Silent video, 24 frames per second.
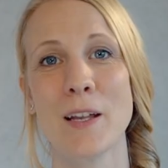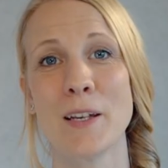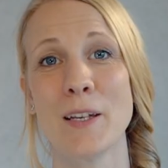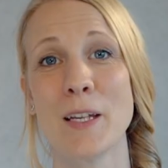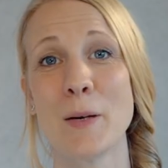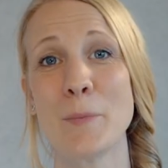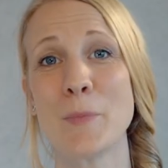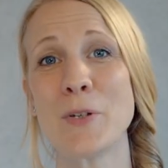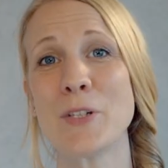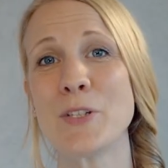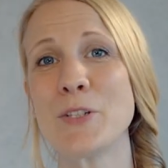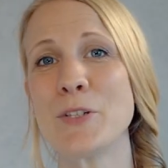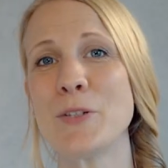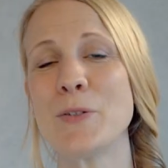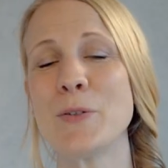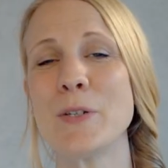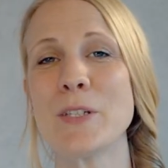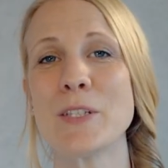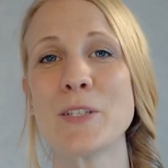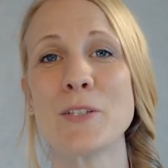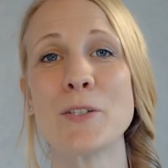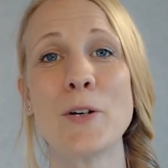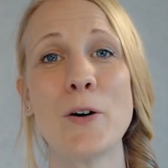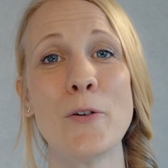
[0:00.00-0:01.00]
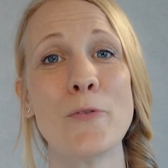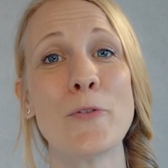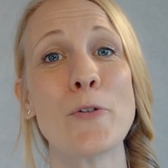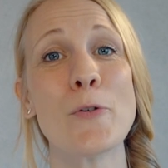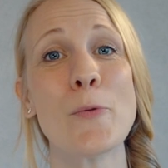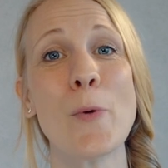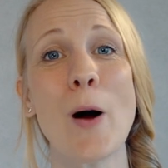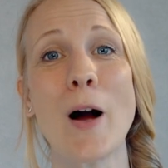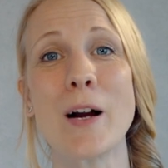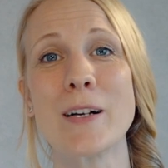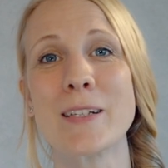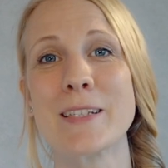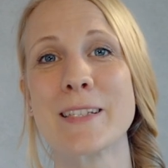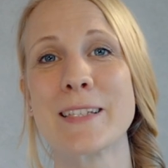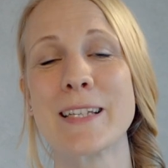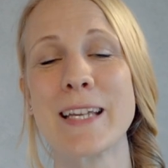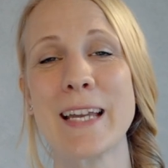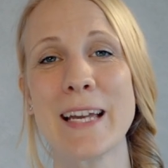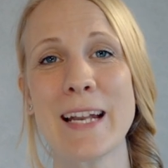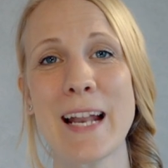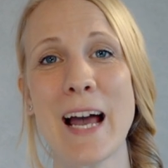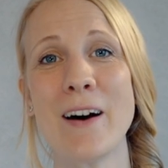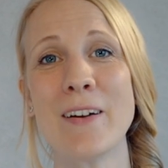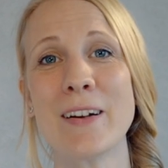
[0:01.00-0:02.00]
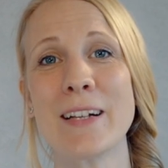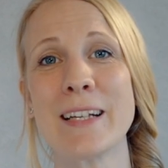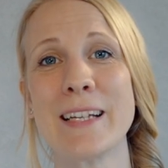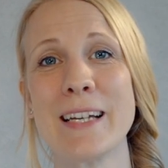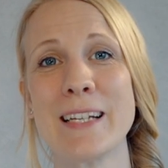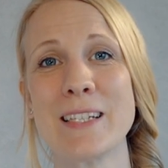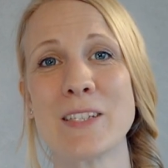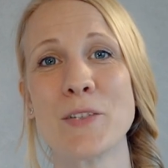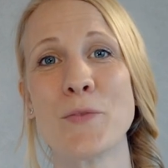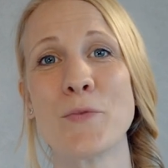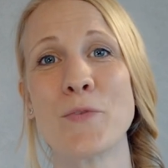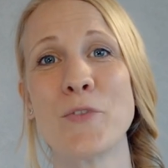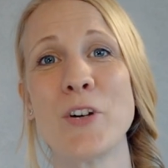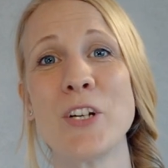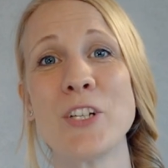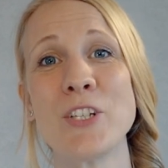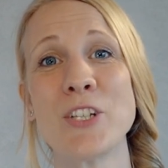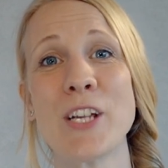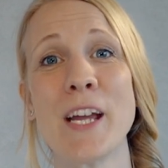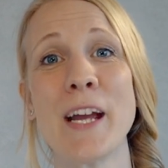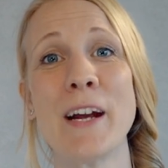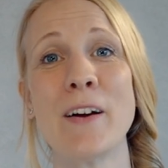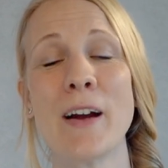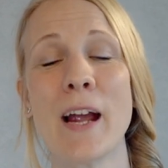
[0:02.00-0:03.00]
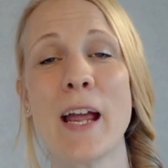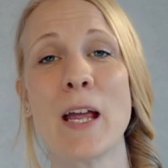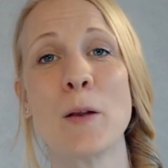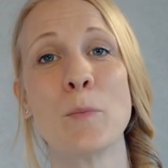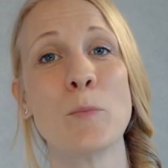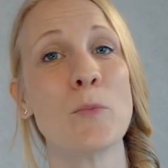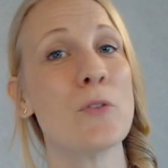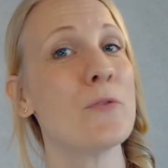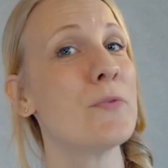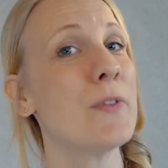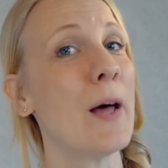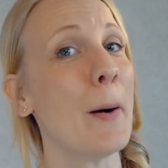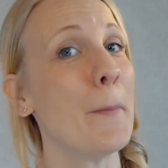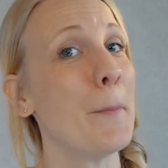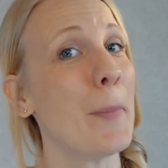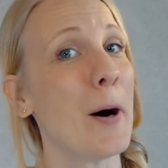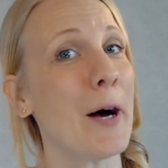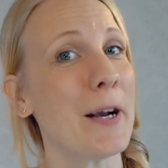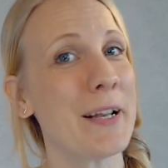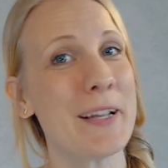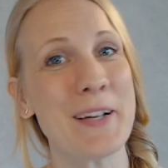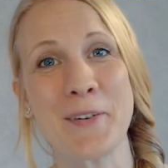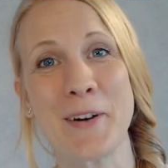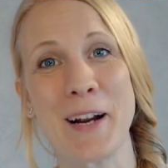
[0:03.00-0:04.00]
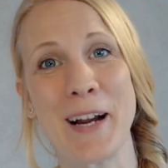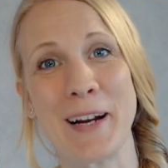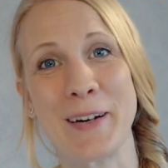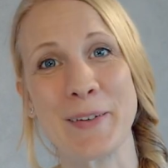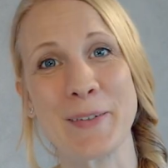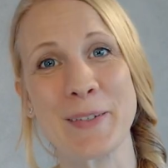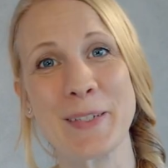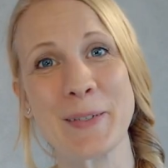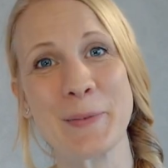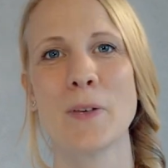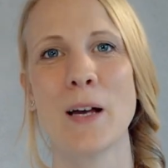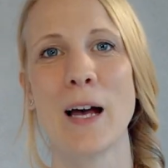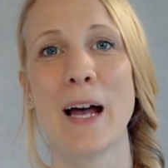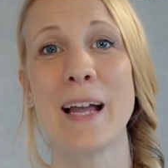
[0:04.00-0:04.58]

Number two is to go for walks. Get out and get some fresh air and move that body around.